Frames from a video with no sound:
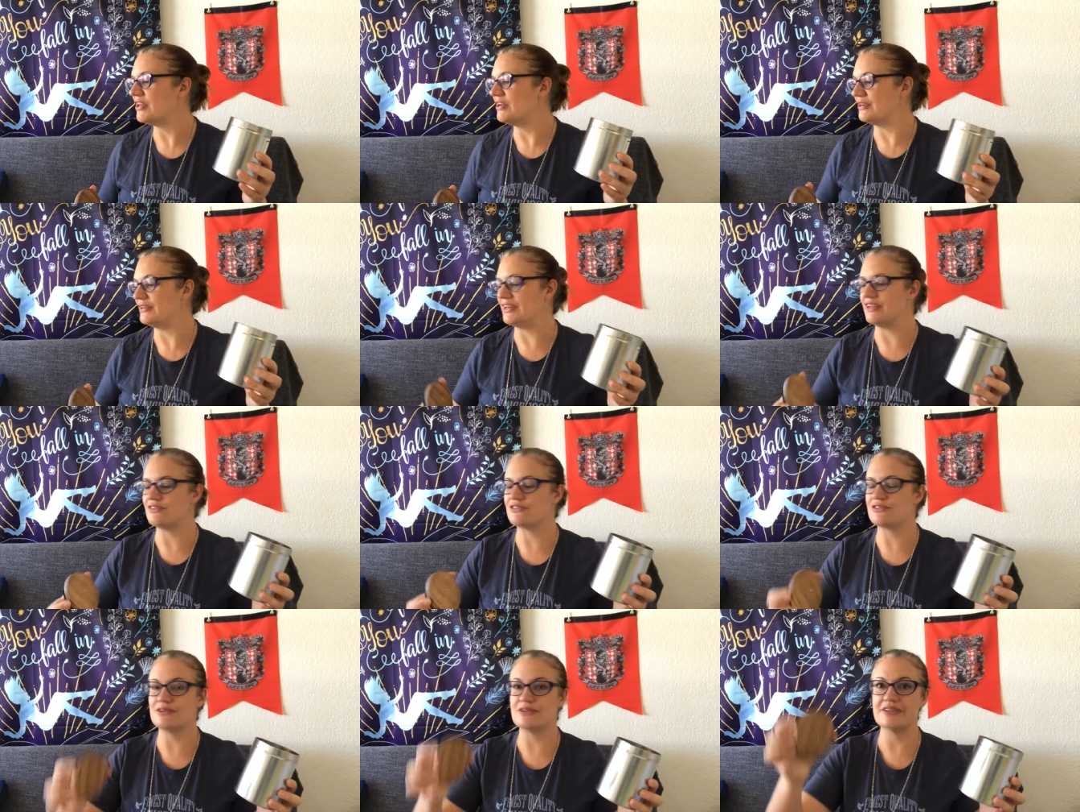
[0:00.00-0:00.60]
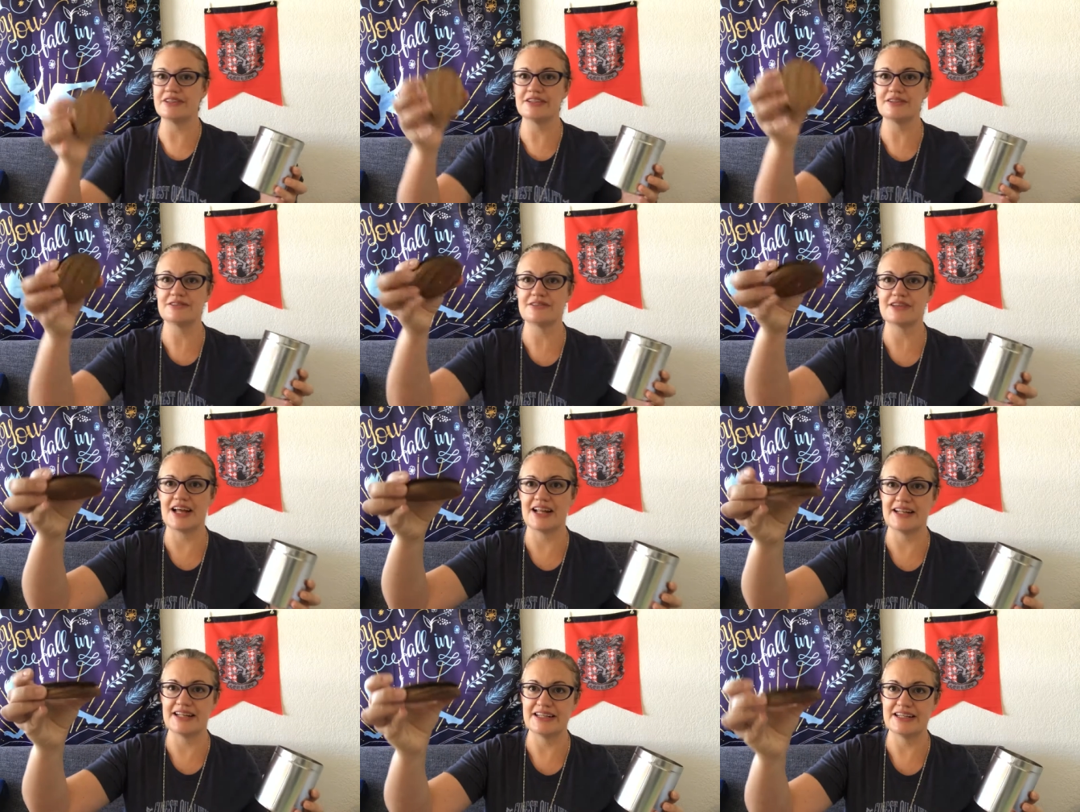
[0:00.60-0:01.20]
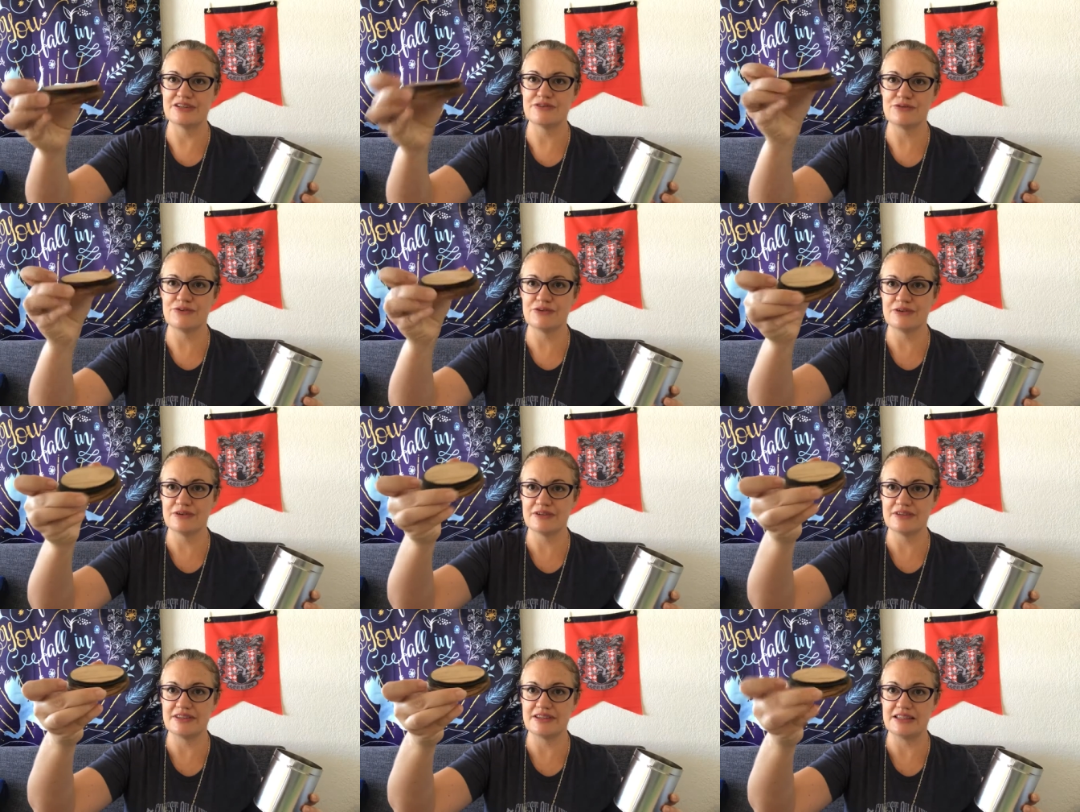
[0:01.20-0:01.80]
Okay, so there's a lid
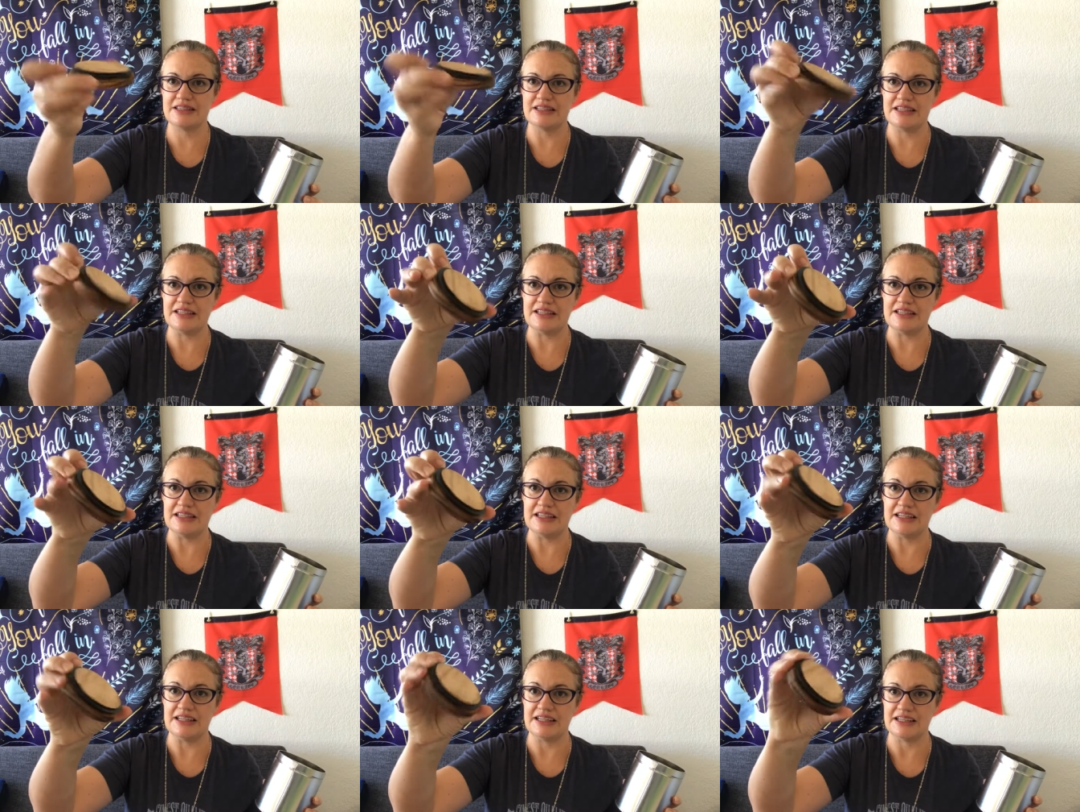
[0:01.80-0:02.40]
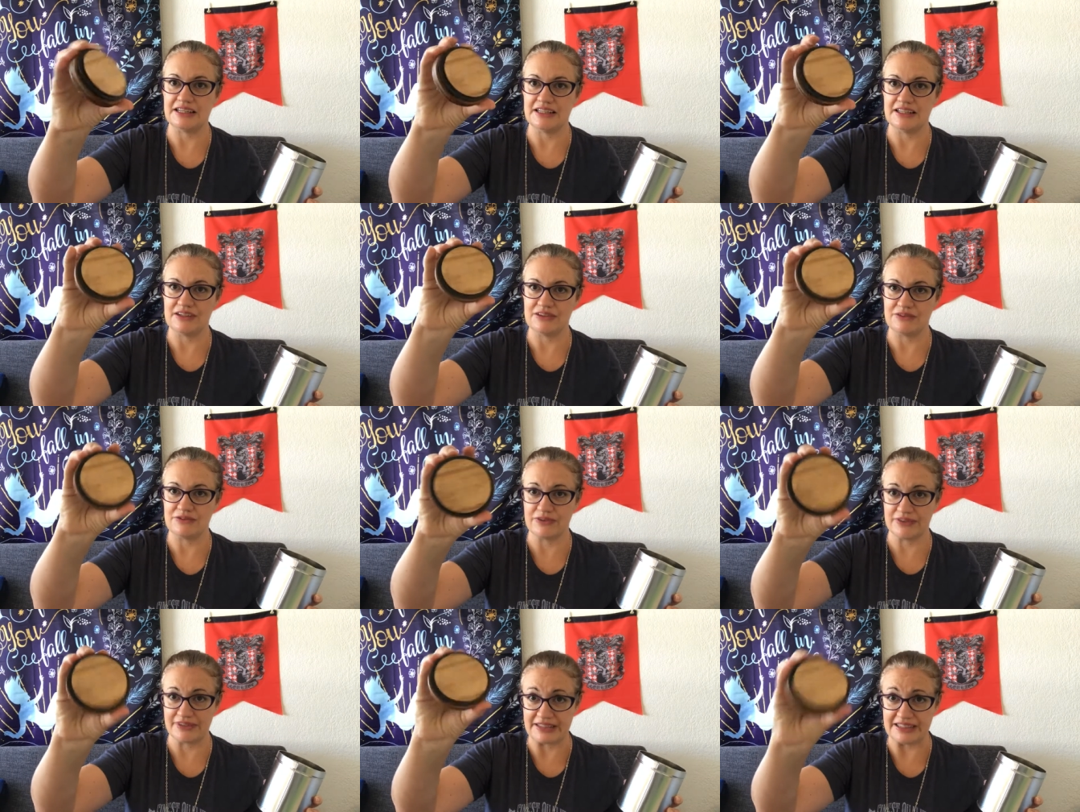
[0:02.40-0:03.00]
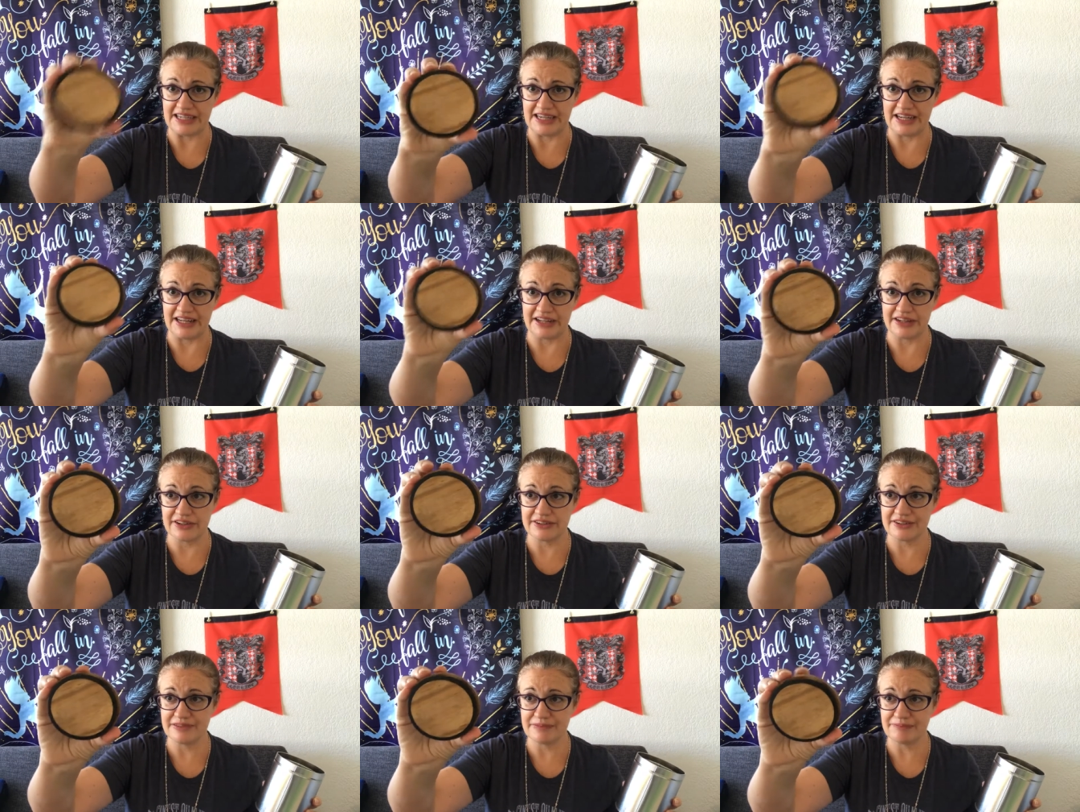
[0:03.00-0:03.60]
for the for the
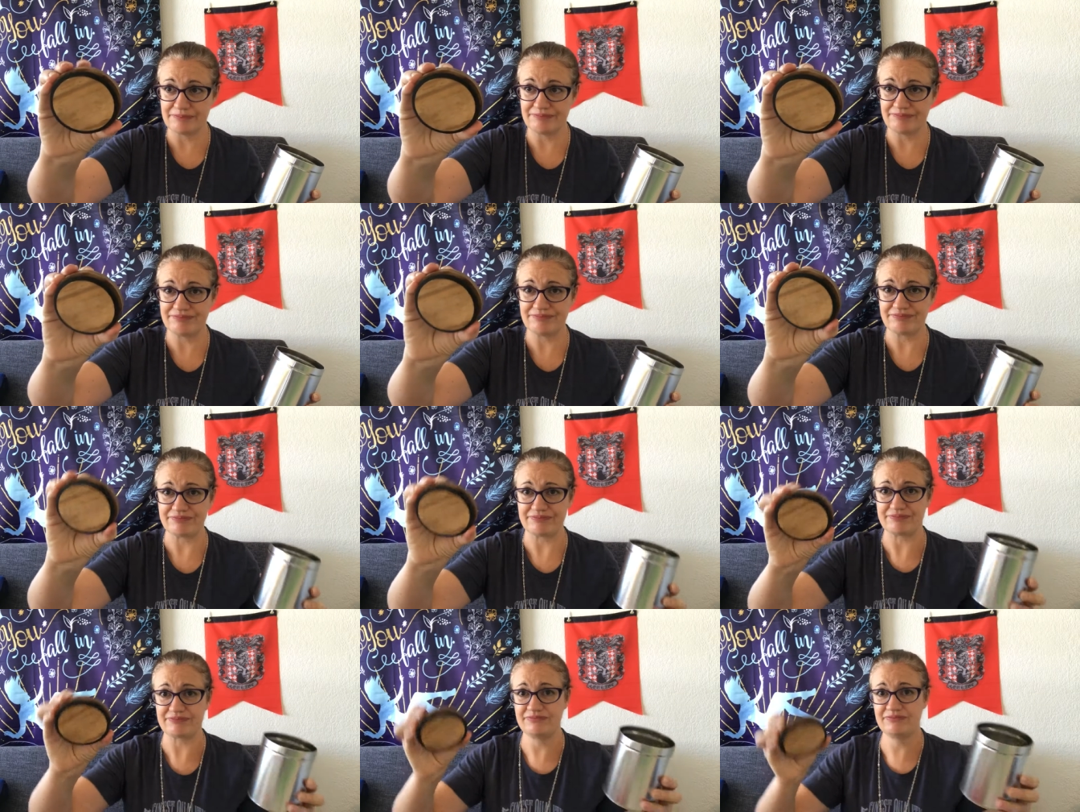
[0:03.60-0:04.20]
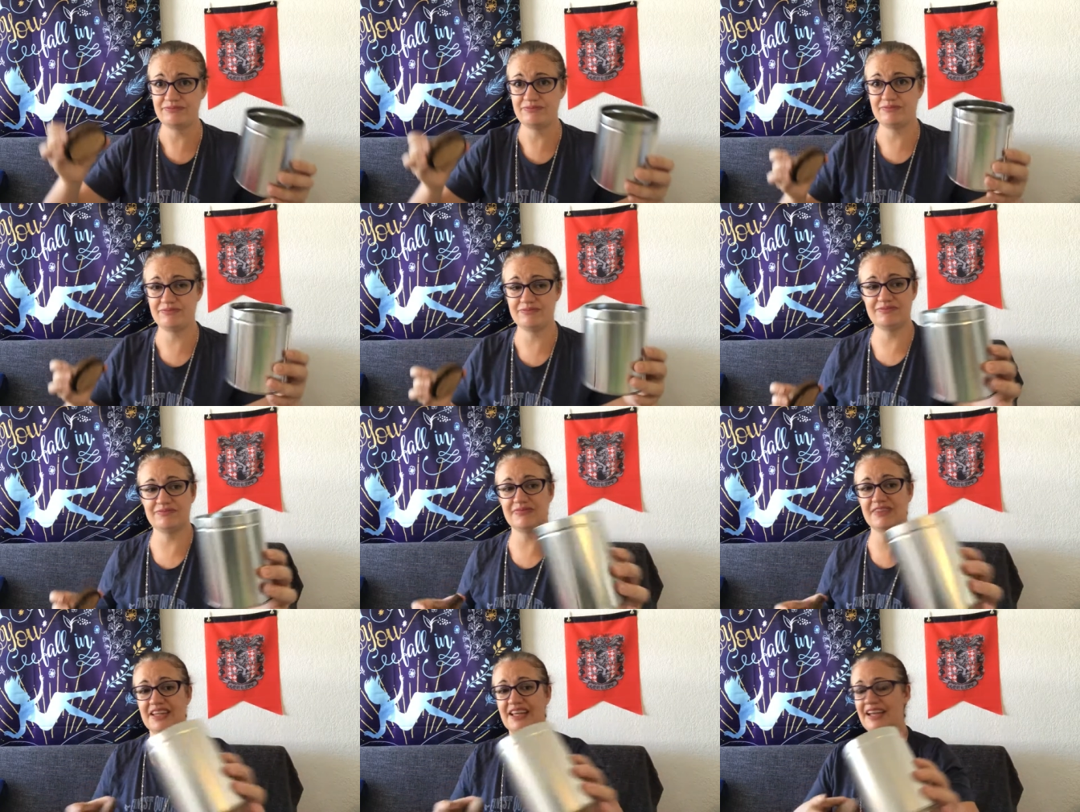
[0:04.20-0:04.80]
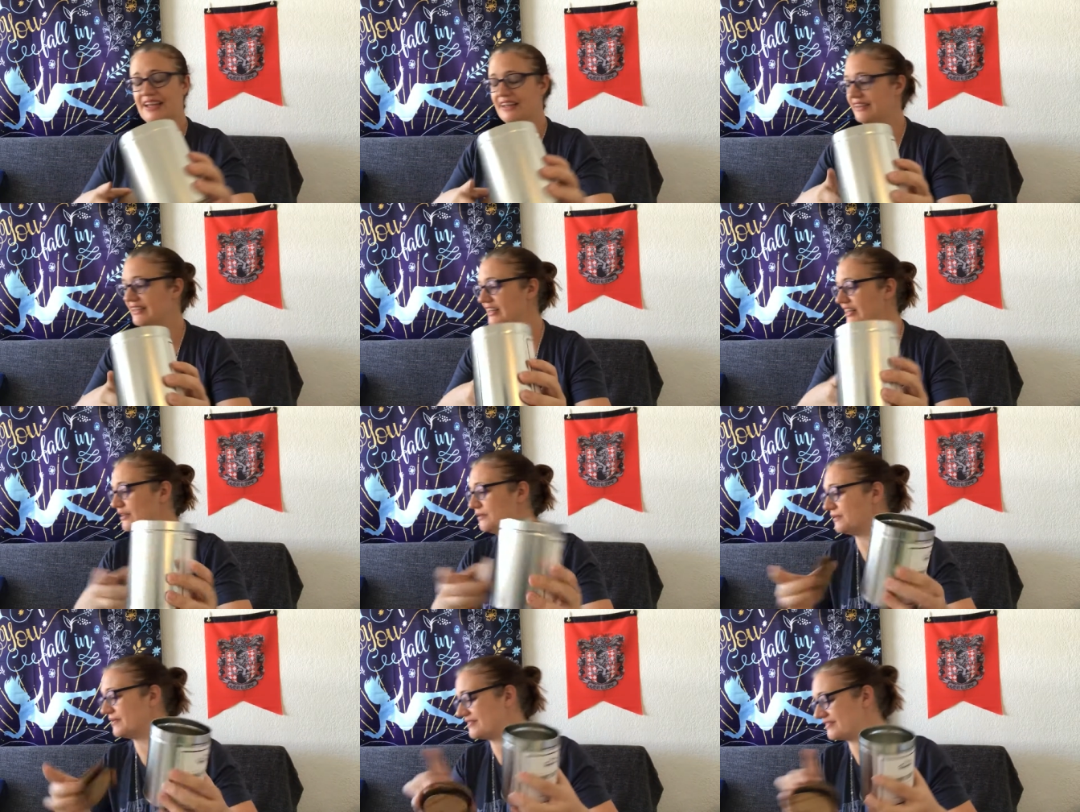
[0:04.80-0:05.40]
candle, and
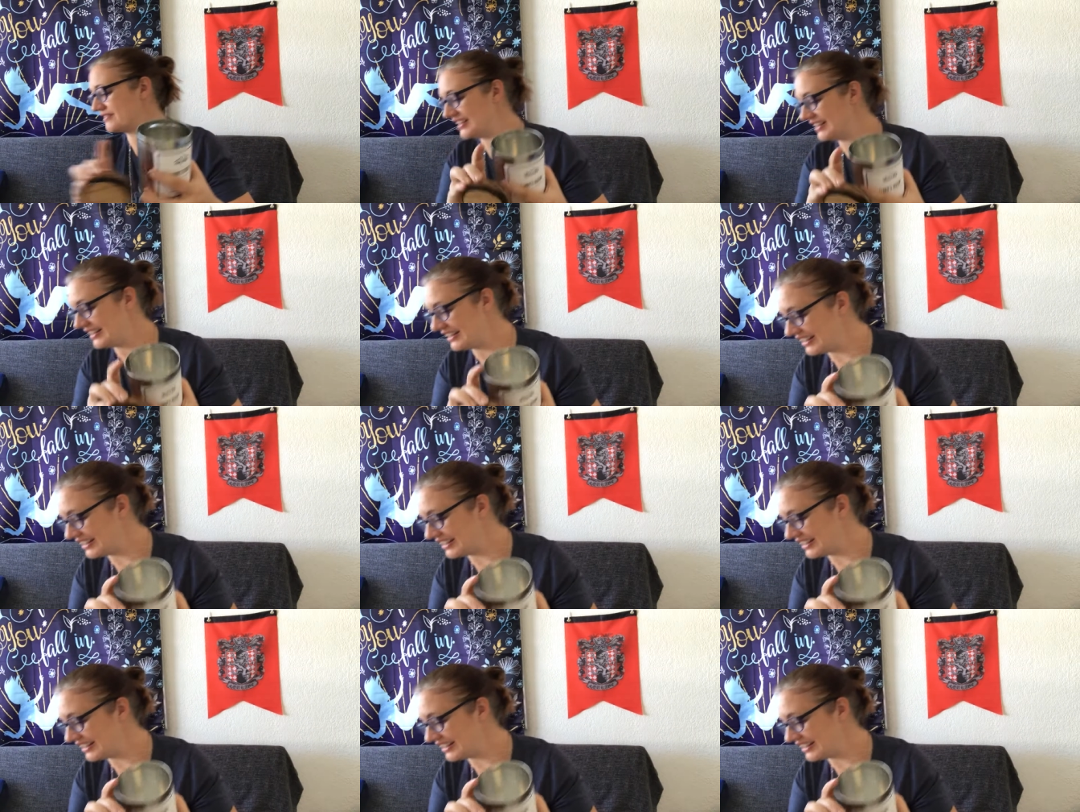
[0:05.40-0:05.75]
then it was in